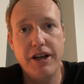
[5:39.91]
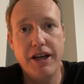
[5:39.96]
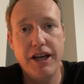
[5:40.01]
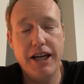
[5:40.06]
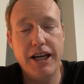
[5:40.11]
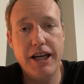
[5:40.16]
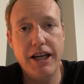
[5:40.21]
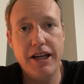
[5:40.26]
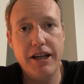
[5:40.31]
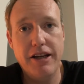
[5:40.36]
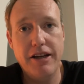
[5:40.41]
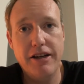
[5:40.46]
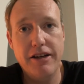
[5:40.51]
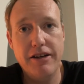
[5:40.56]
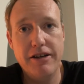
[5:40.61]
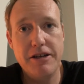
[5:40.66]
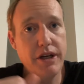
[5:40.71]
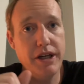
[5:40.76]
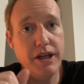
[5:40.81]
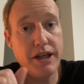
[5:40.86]

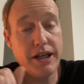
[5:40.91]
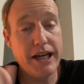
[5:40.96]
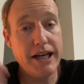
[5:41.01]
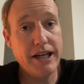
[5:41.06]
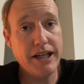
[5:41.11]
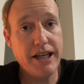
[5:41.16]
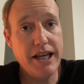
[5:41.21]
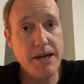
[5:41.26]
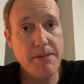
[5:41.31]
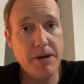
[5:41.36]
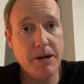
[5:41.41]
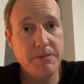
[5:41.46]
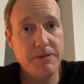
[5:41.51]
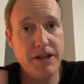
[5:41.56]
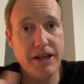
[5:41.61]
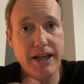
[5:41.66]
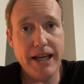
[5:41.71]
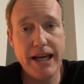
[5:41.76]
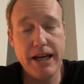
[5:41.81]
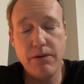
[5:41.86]
And it kind of came up
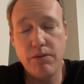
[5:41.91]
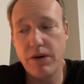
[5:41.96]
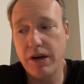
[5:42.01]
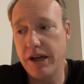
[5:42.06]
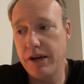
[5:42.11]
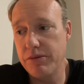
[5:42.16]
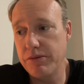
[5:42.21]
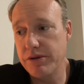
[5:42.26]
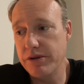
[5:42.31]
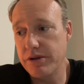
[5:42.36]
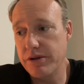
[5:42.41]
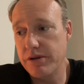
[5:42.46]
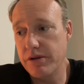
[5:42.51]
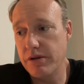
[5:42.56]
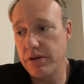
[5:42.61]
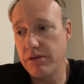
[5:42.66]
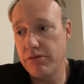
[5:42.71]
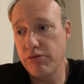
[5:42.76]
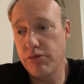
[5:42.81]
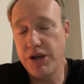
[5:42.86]
today when I was
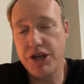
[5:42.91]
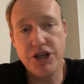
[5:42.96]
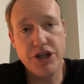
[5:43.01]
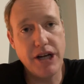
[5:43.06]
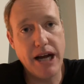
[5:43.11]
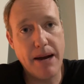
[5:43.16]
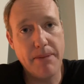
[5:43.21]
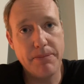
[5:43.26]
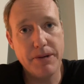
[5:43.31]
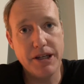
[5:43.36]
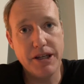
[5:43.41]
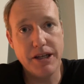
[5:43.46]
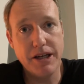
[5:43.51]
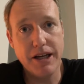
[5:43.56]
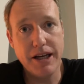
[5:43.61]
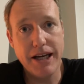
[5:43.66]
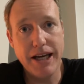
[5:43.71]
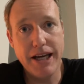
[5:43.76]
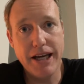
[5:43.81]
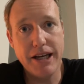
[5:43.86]
reshopping
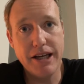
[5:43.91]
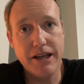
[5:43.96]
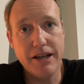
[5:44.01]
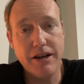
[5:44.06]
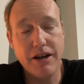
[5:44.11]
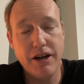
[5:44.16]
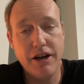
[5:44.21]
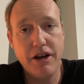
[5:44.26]
a